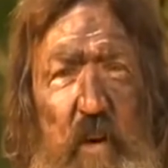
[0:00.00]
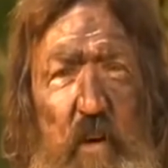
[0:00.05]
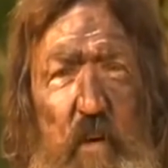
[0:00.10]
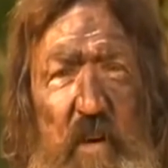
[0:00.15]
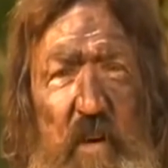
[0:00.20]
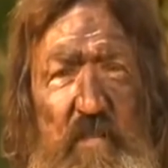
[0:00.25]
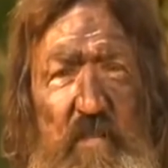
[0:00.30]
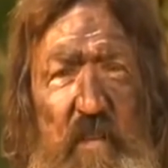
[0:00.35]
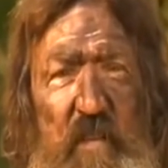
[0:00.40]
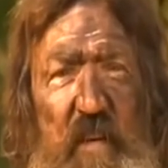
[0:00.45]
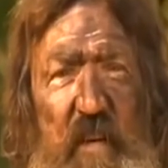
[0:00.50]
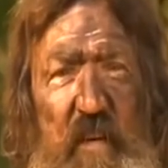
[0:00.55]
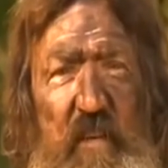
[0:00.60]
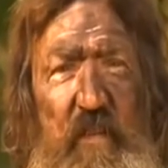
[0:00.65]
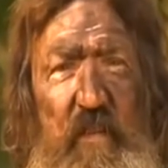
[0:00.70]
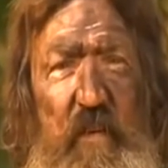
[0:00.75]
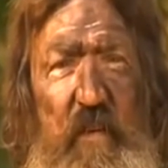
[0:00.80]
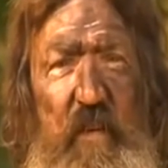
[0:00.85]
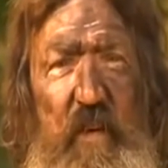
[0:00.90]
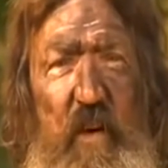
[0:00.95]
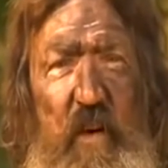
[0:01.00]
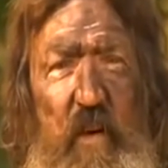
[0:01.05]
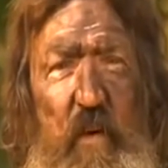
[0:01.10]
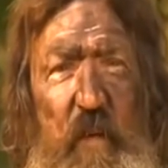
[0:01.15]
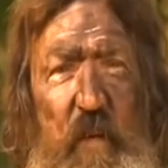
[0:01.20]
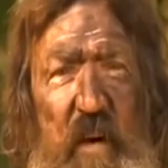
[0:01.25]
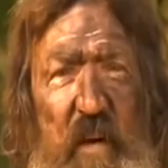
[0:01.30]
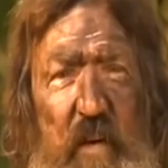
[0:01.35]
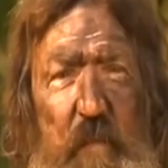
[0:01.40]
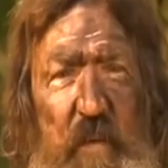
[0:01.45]
coincidence or the
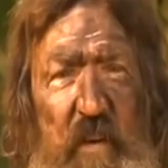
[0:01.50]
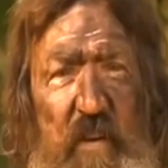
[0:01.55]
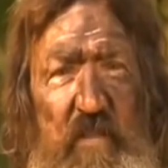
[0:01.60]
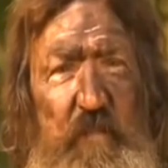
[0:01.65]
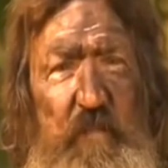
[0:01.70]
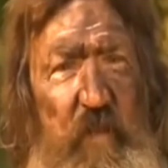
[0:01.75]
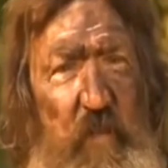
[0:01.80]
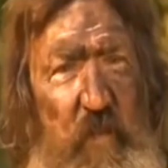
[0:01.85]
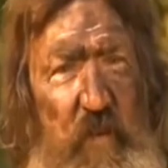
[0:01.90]
Almighty bless me,